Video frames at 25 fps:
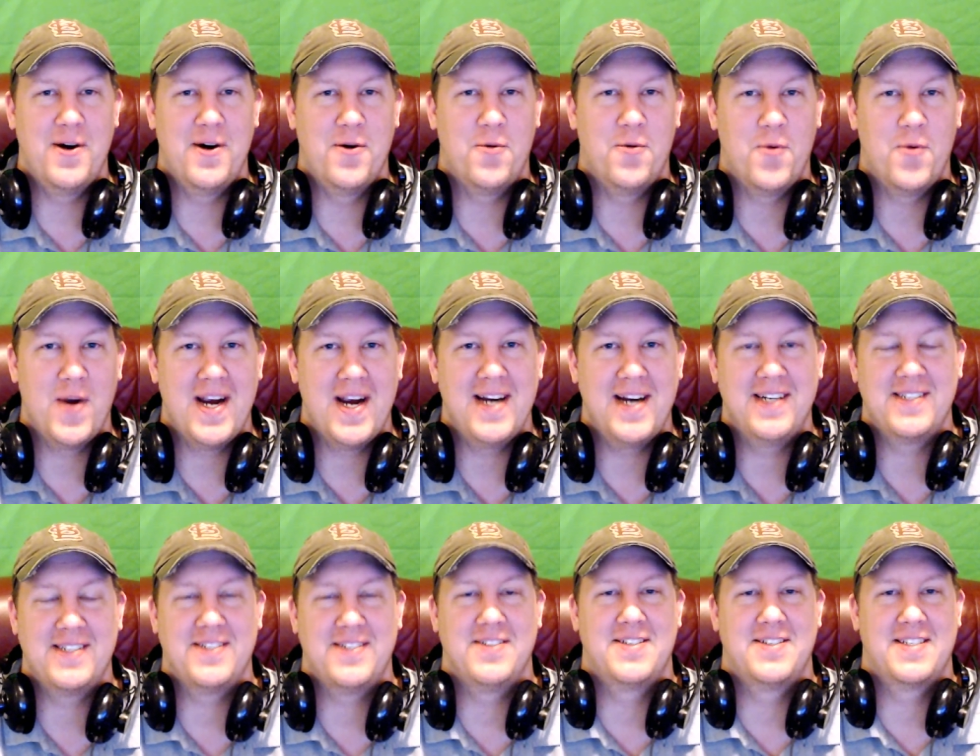where
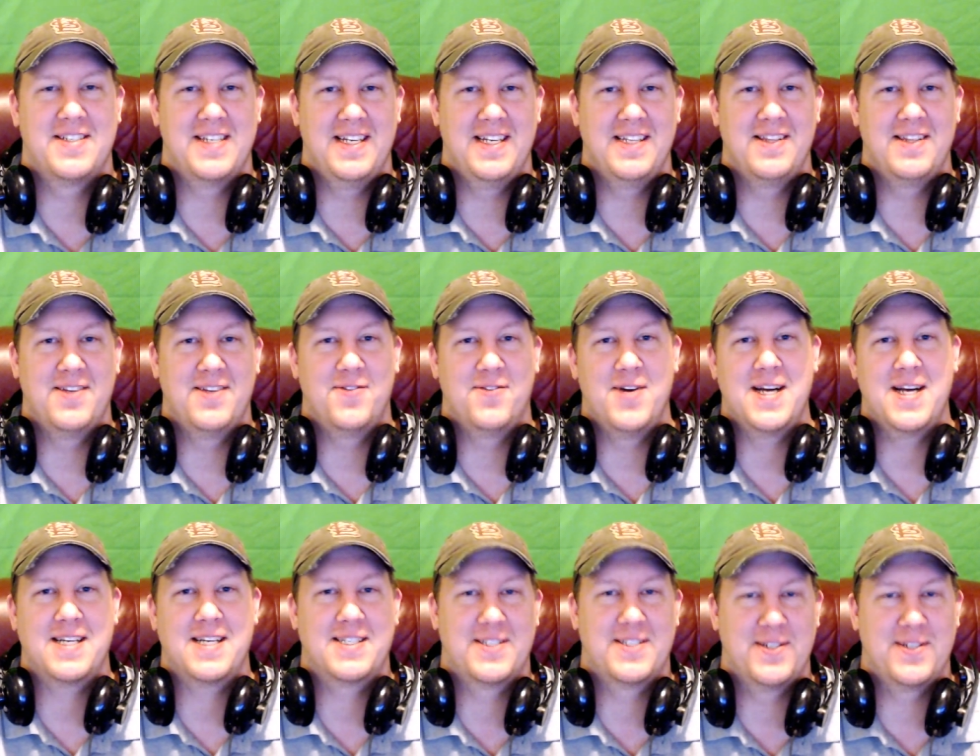to send the
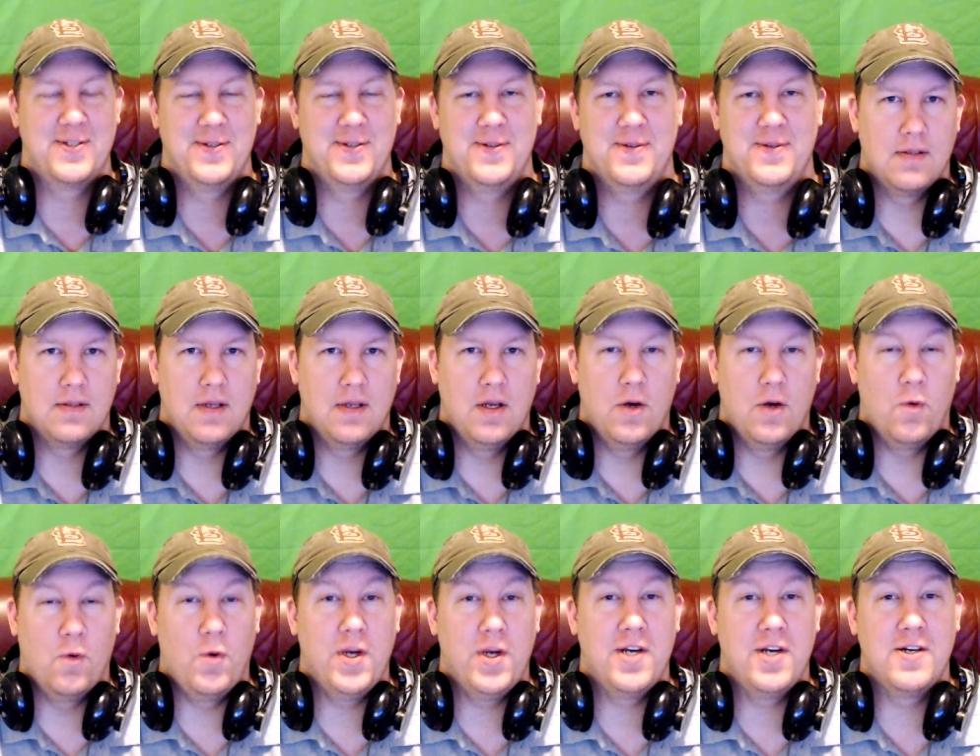Rex to.
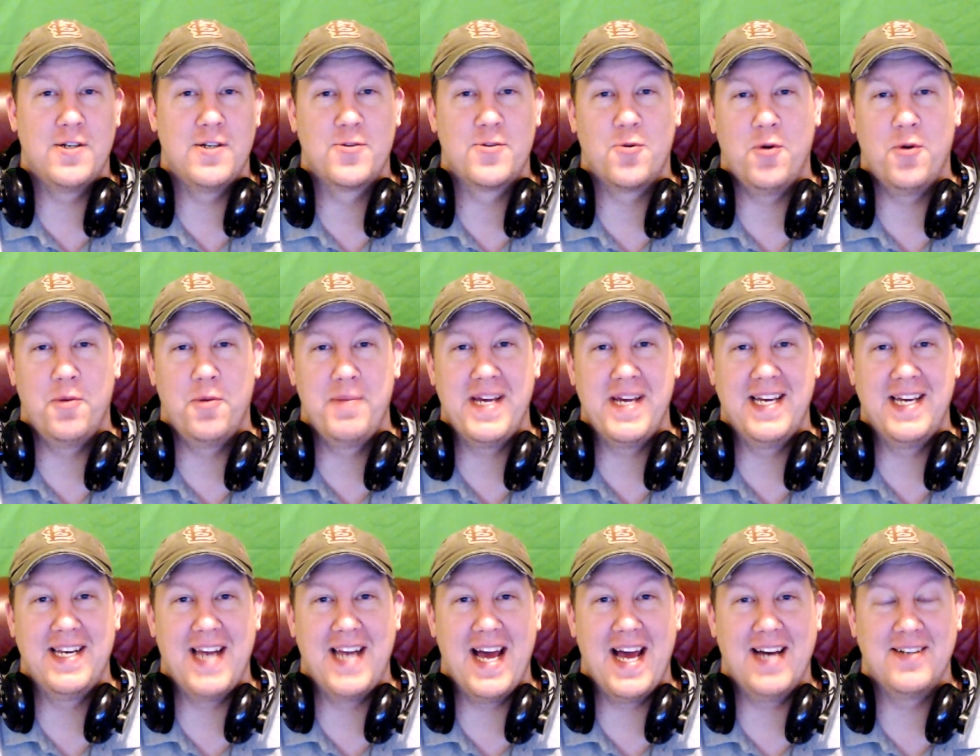Winners will be
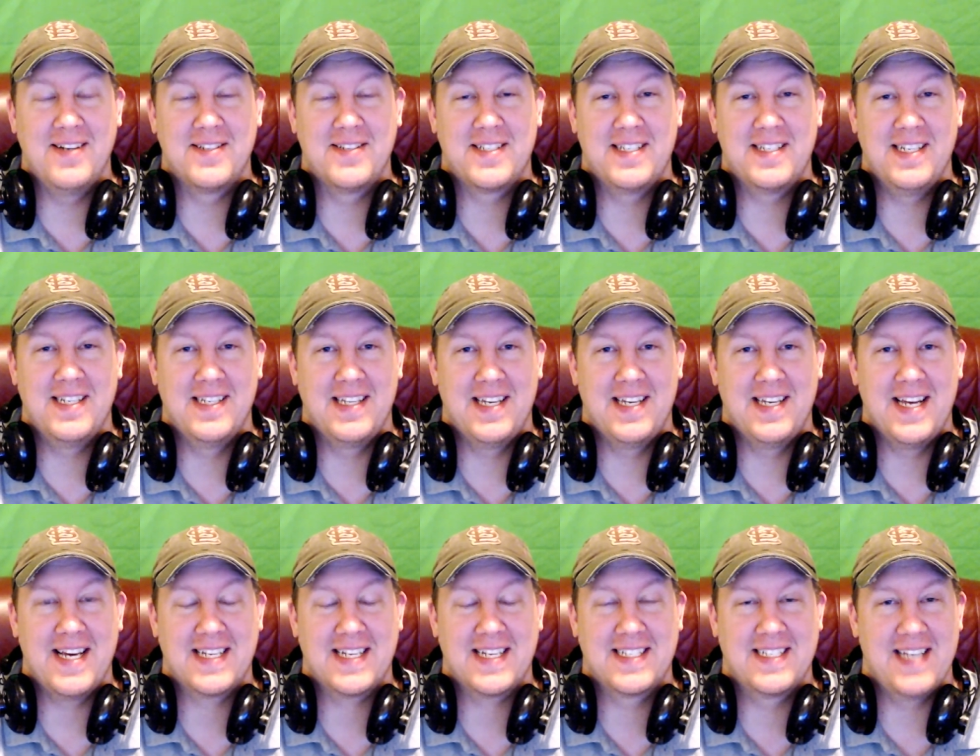announced in the
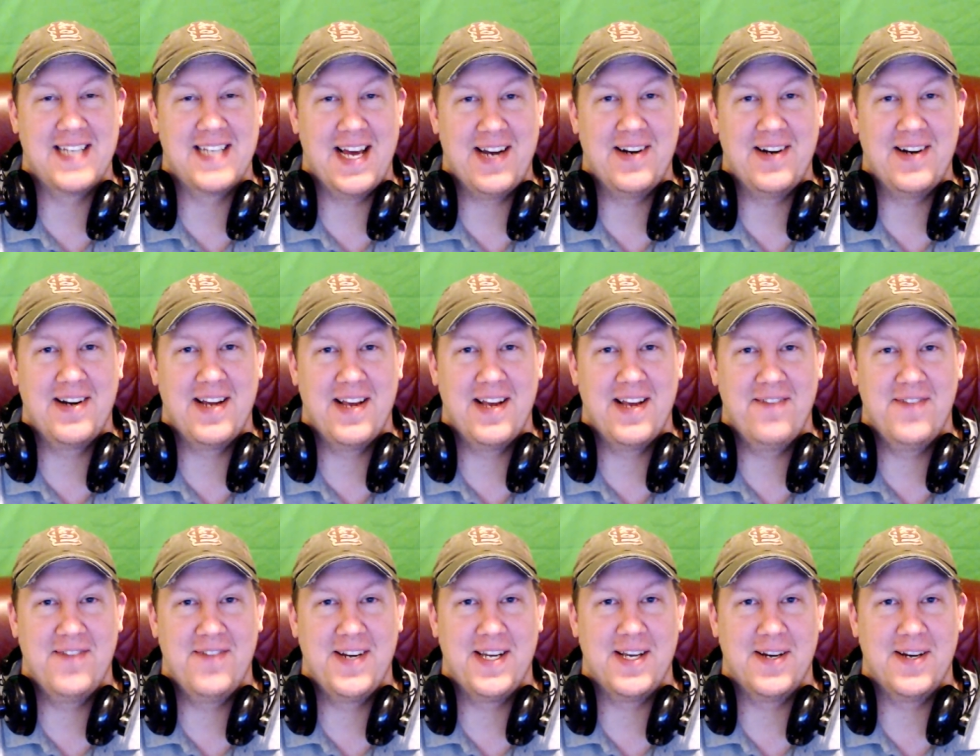next Saturday
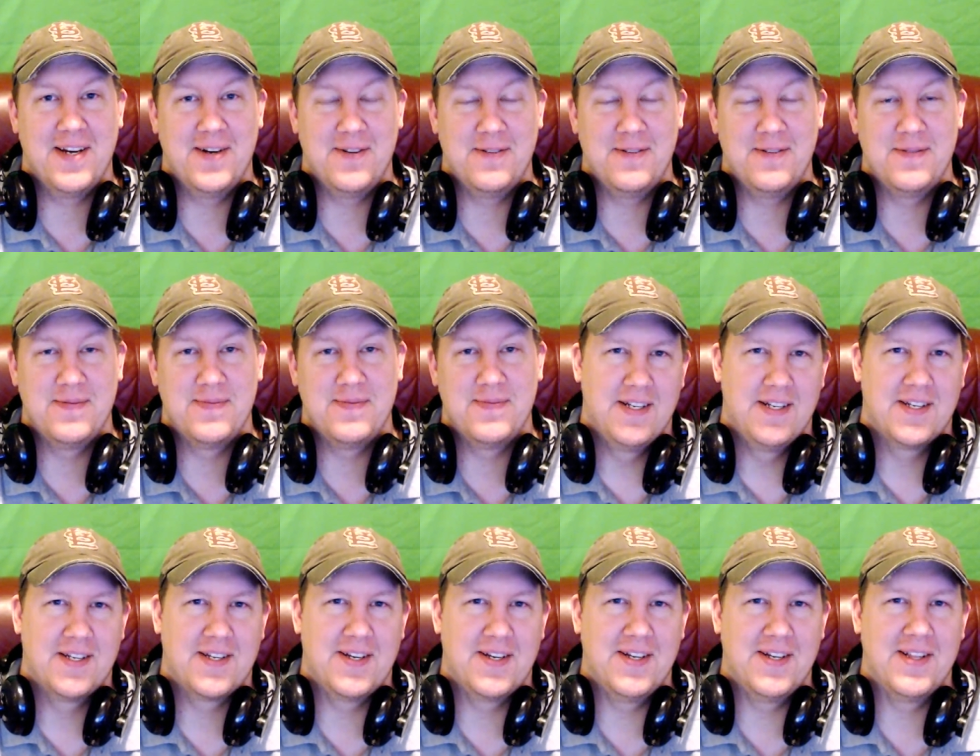video.
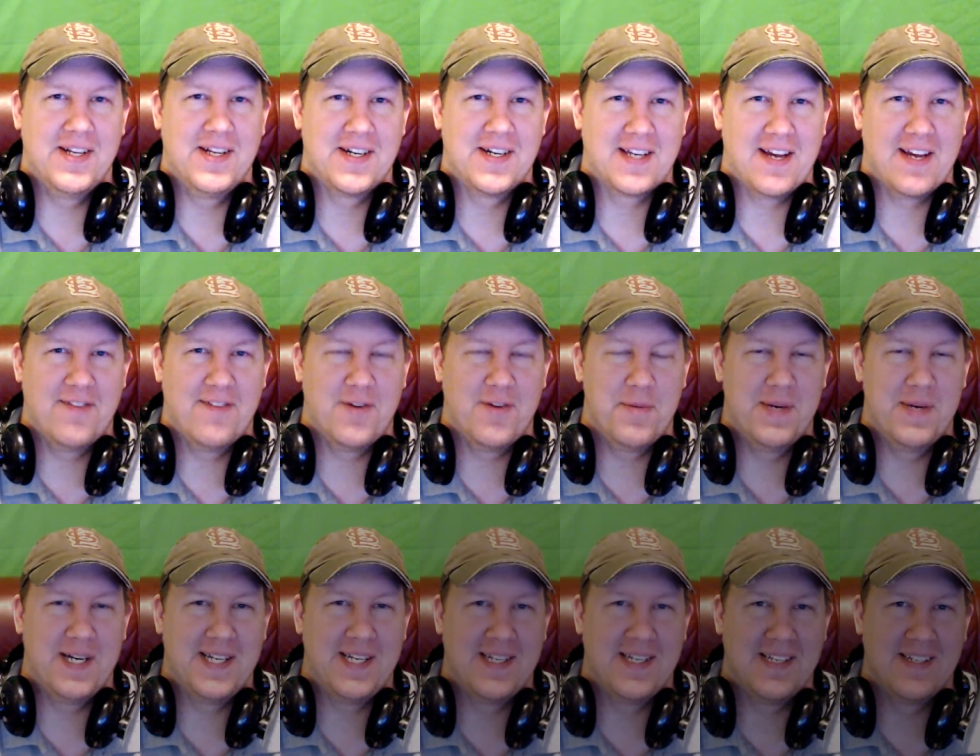Good luck everybody.